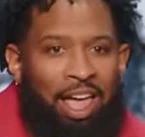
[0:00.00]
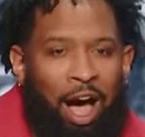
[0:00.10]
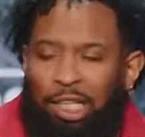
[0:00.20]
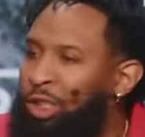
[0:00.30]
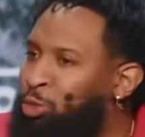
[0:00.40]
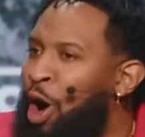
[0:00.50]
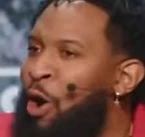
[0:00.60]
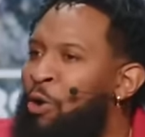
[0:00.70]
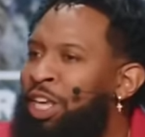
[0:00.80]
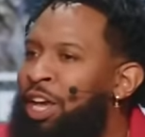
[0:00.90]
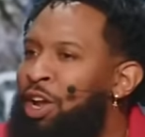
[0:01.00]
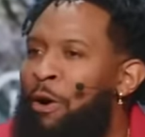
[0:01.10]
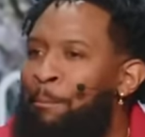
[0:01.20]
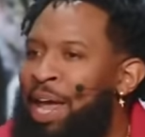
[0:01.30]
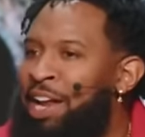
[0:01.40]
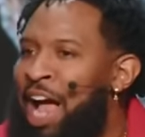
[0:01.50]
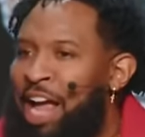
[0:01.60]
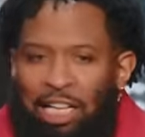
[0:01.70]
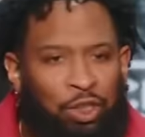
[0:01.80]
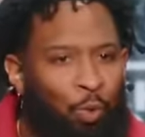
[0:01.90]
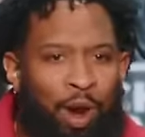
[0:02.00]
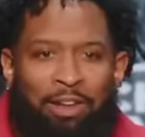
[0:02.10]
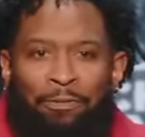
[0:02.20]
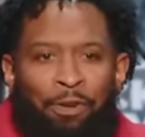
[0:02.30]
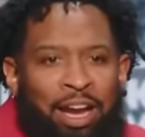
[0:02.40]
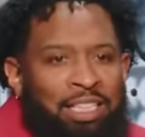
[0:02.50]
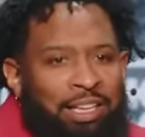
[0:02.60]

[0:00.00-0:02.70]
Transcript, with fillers: A strong year don't mean I got 20 friends.